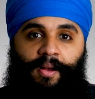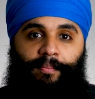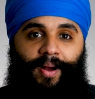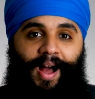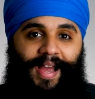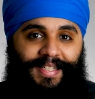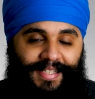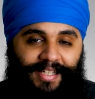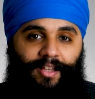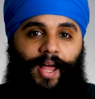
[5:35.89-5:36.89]
but I
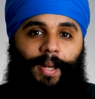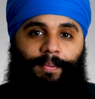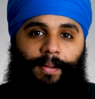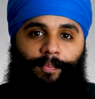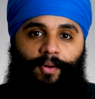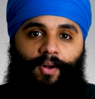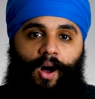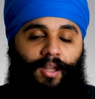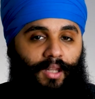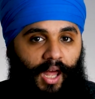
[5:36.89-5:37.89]
see a lot of people
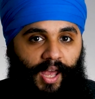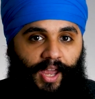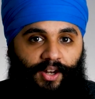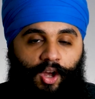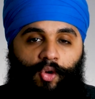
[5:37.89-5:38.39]
online